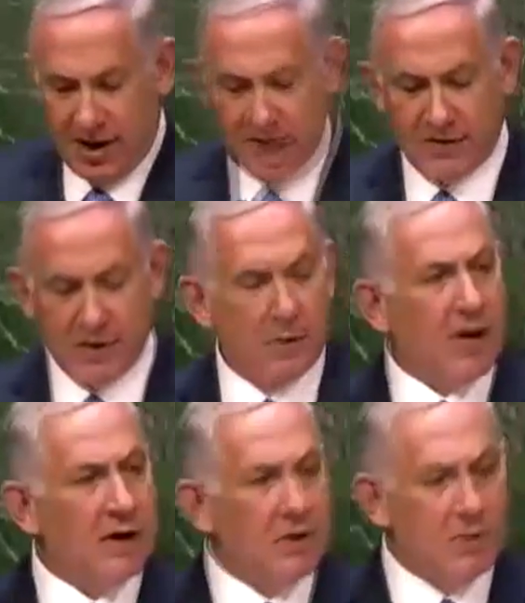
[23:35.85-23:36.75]
of the
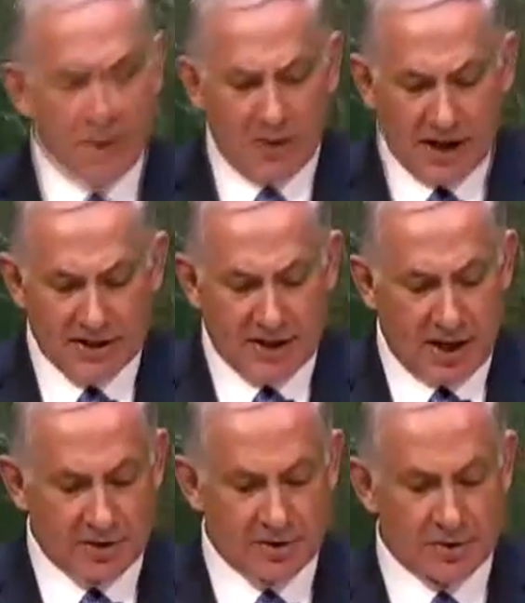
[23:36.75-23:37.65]
UN Human Rights
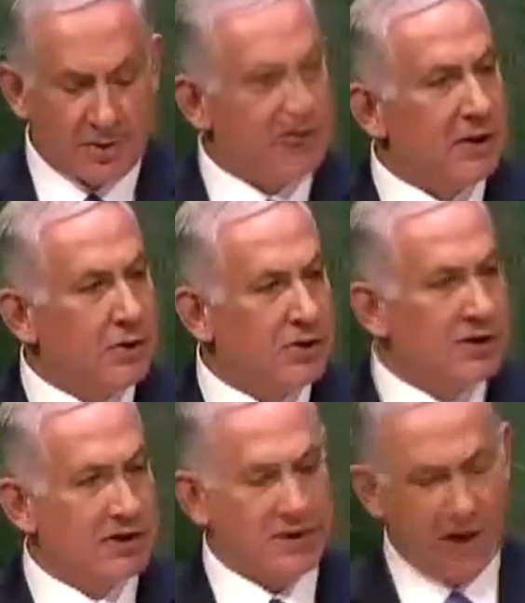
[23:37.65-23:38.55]
Council's
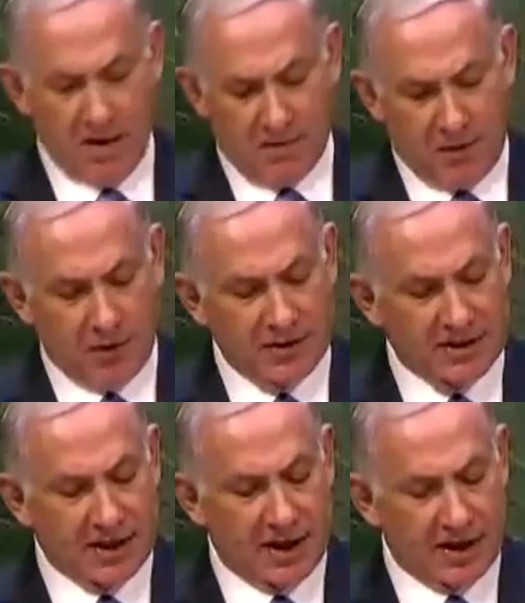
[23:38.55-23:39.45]
resolutions
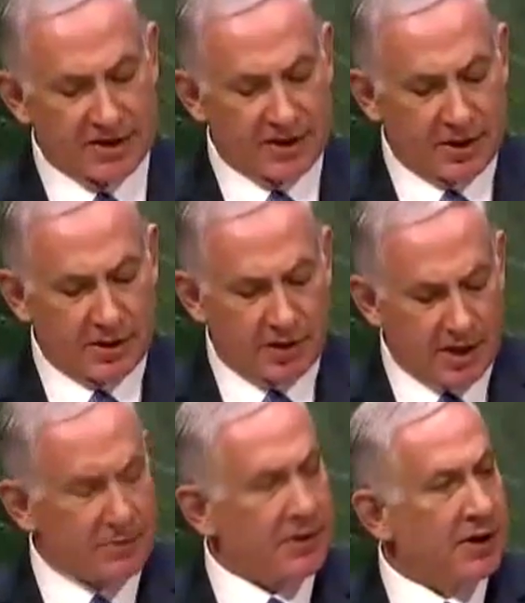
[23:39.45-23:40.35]
focusing on a single
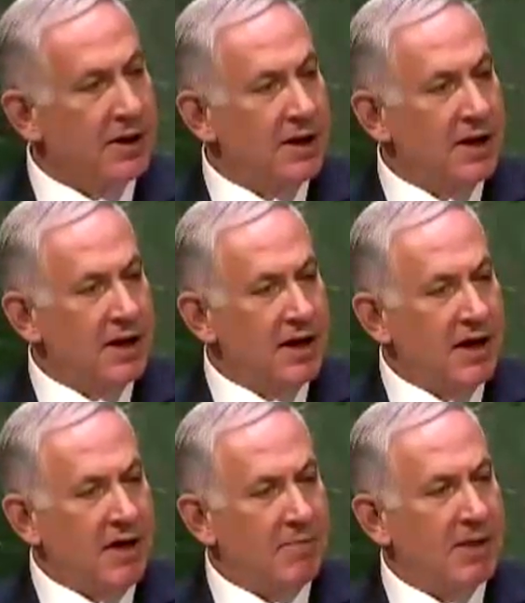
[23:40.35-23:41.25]
country
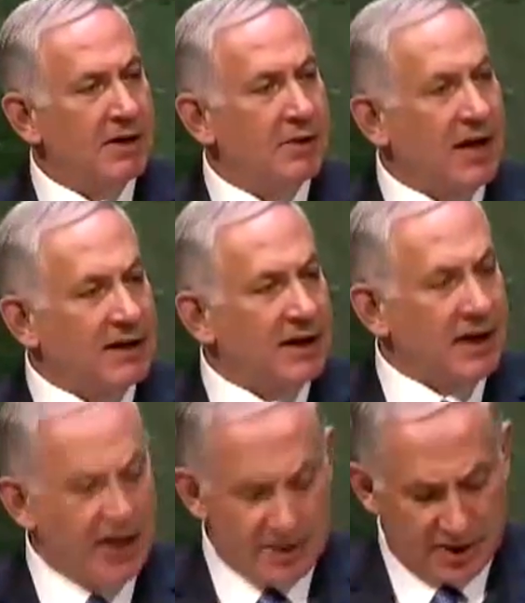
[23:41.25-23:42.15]
have been directed
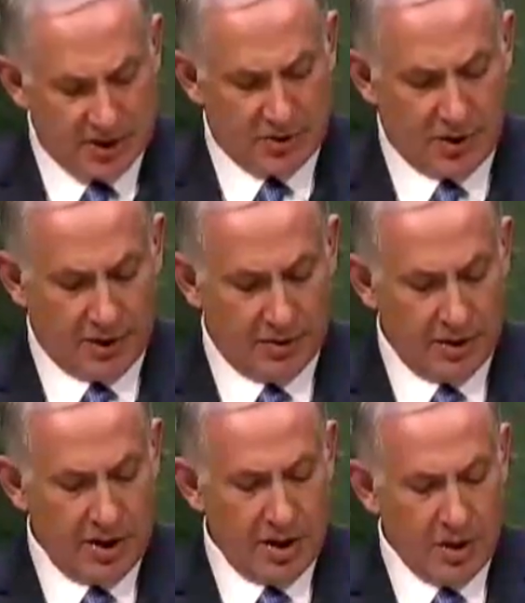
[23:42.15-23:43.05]
against Israel,
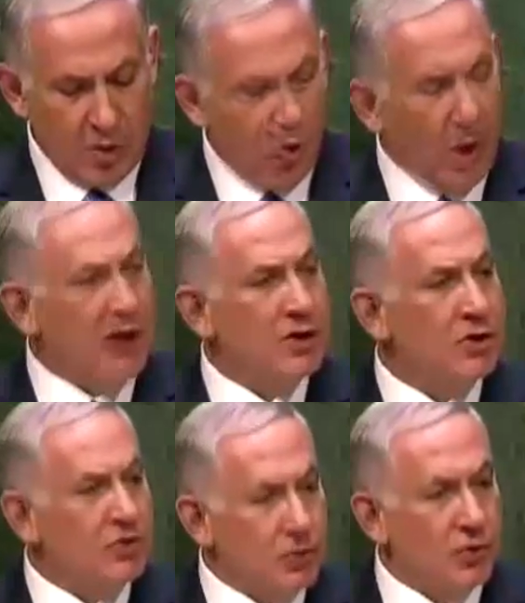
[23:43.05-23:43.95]
the one
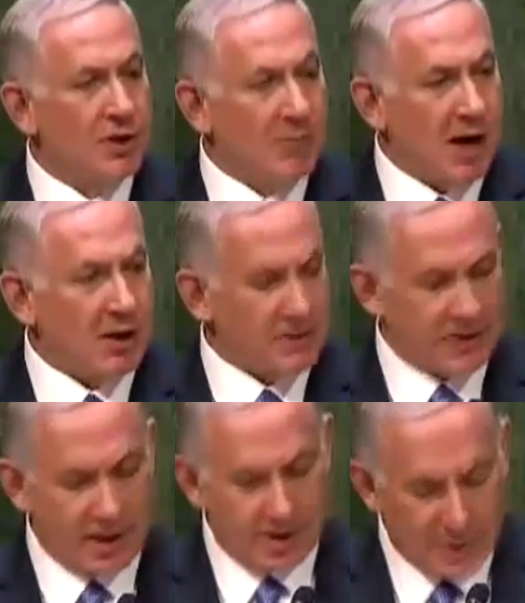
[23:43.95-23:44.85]
true
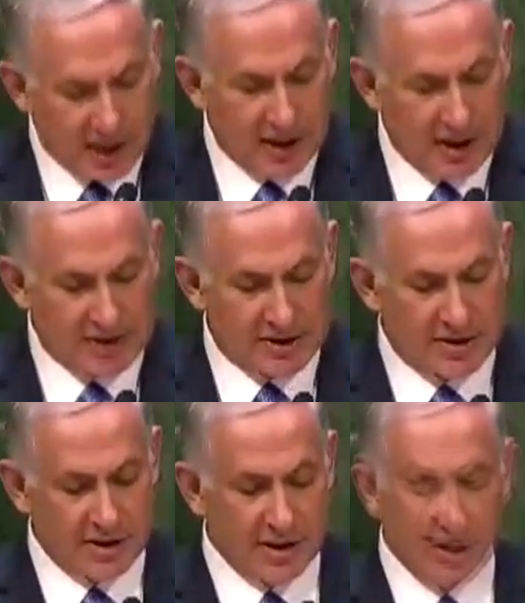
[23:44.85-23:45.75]
democracy in the Middle
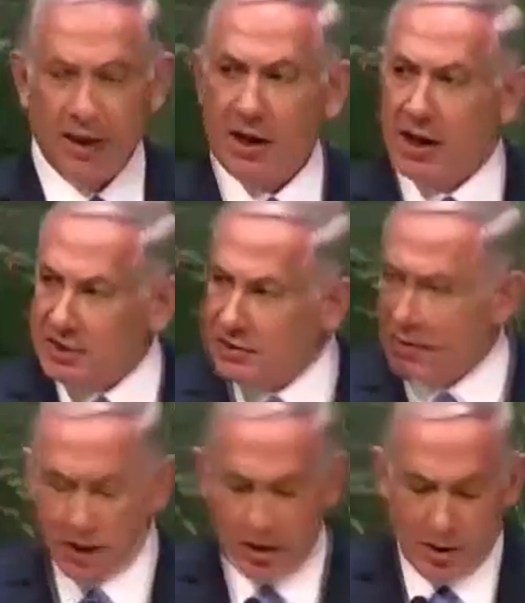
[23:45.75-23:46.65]
East. Israel,